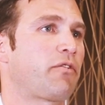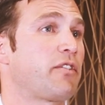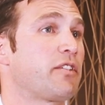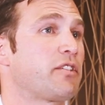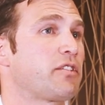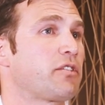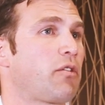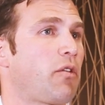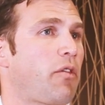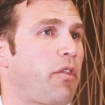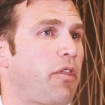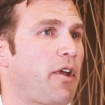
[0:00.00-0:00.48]

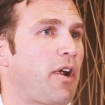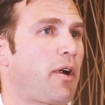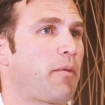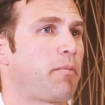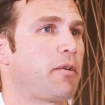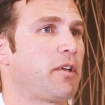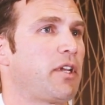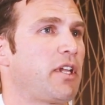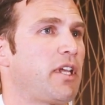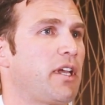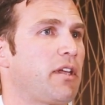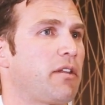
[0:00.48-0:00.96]
physical
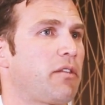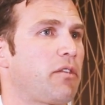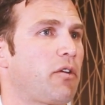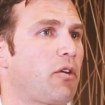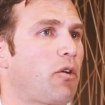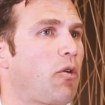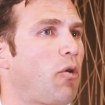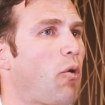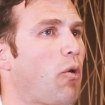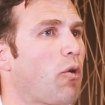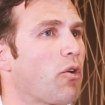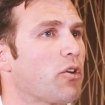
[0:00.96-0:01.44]
therapy to get
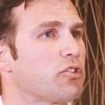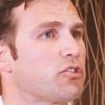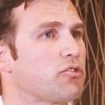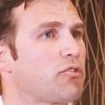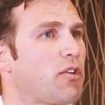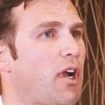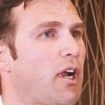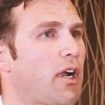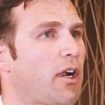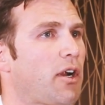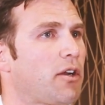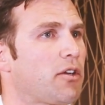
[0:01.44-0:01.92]
their core
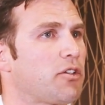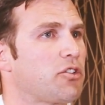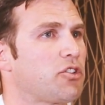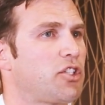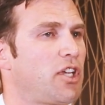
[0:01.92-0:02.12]
stronger,